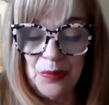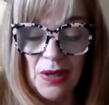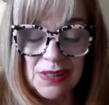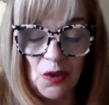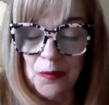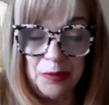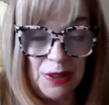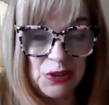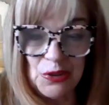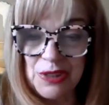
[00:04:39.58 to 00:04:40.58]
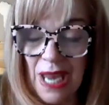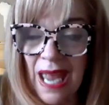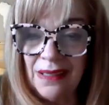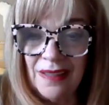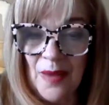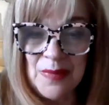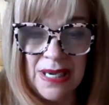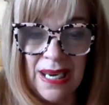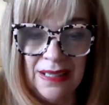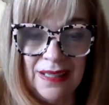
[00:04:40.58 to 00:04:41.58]
soft pretzels and
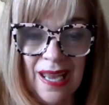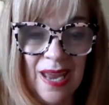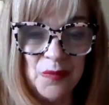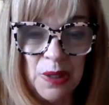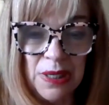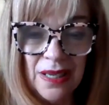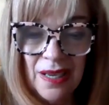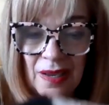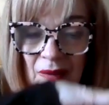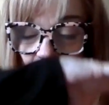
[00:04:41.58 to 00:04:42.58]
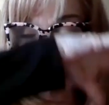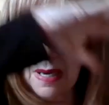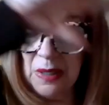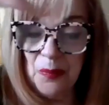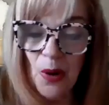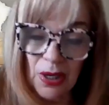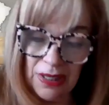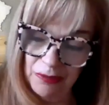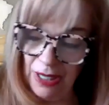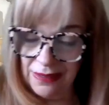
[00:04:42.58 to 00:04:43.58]
lemonade, and we made a
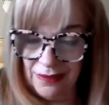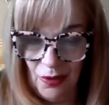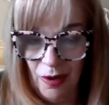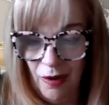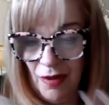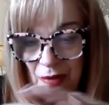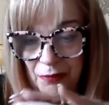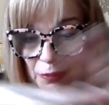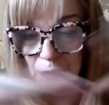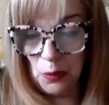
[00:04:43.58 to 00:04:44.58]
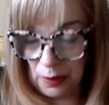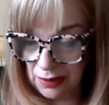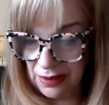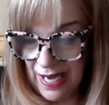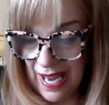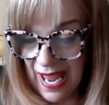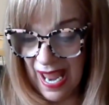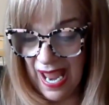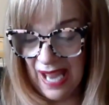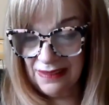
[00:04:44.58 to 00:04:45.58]
party right on the floor.
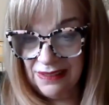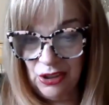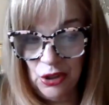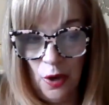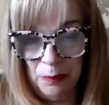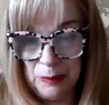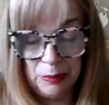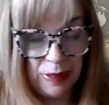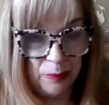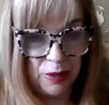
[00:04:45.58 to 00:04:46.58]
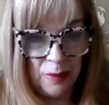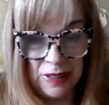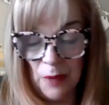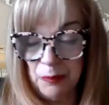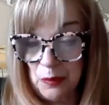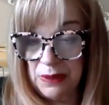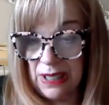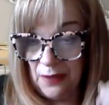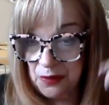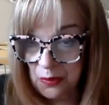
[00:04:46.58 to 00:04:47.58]
And people kept coming up, and we
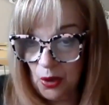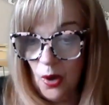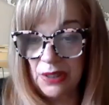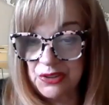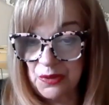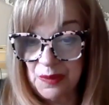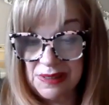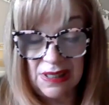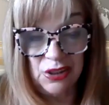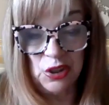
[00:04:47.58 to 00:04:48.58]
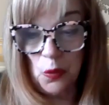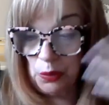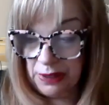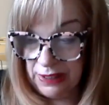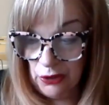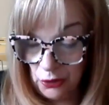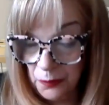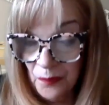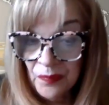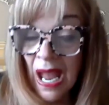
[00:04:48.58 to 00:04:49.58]
gave them cards, and we said, we're here,
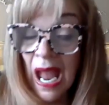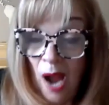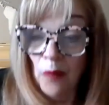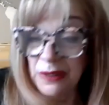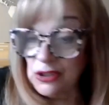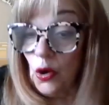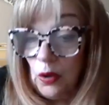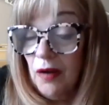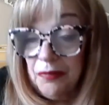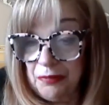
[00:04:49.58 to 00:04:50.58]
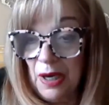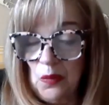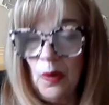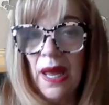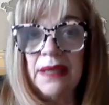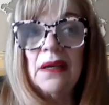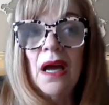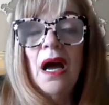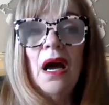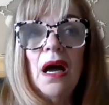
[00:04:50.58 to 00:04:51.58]
and we took off right away.
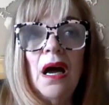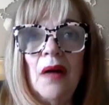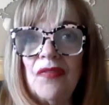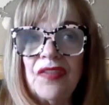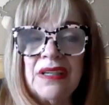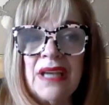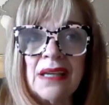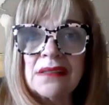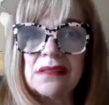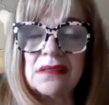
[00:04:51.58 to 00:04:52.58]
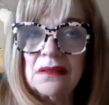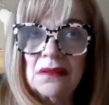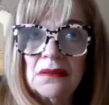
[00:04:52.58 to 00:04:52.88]
The next